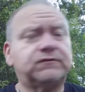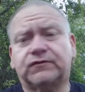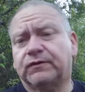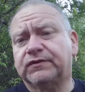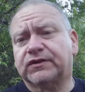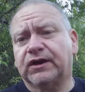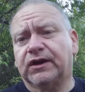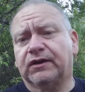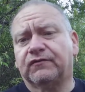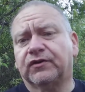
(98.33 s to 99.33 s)
So everything
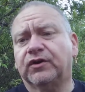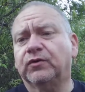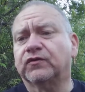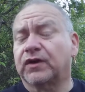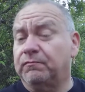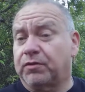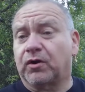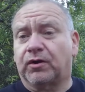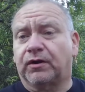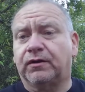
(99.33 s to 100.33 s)
I ever used, I
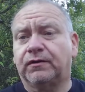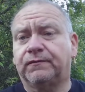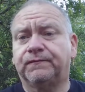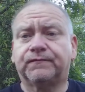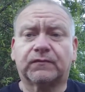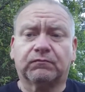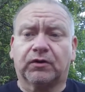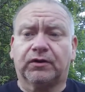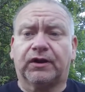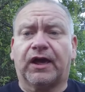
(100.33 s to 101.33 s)
burned
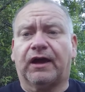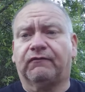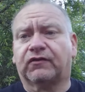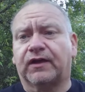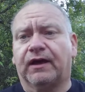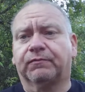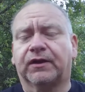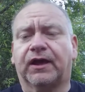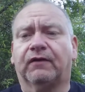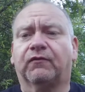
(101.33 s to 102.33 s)
in half, snapped
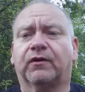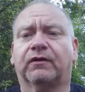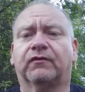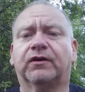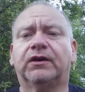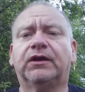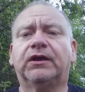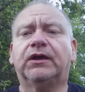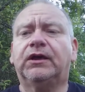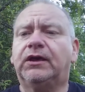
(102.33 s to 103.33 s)
in half, whatever.
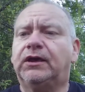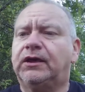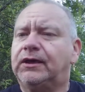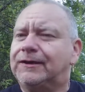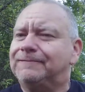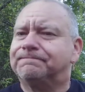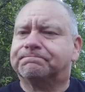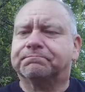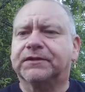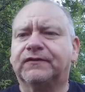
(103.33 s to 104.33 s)

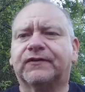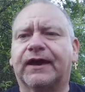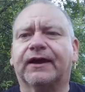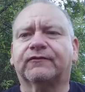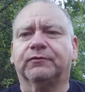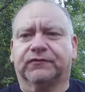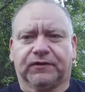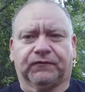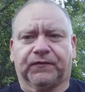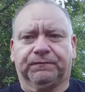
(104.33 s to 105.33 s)
This axe was
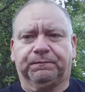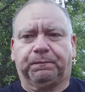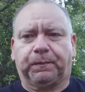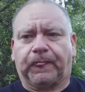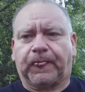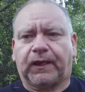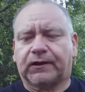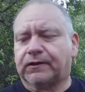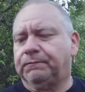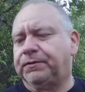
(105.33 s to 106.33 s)
different.
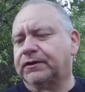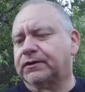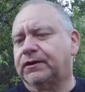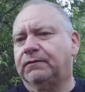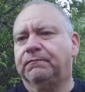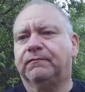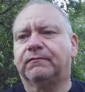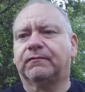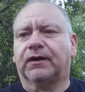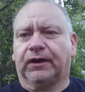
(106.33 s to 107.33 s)
I picked it up,
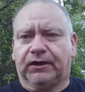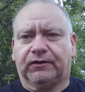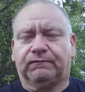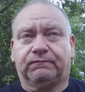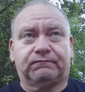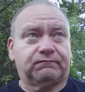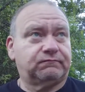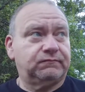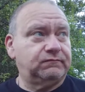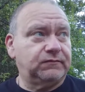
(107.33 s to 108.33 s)
I hit
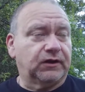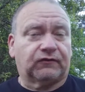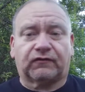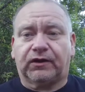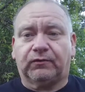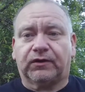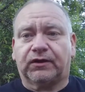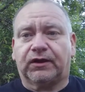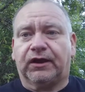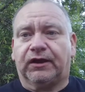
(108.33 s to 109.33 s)
a tree with
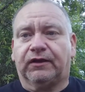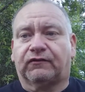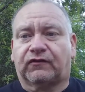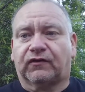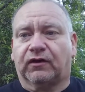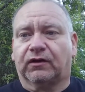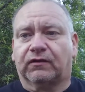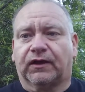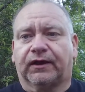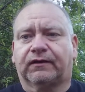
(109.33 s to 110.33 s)
it, and it sunk
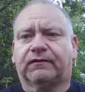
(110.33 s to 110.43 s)
like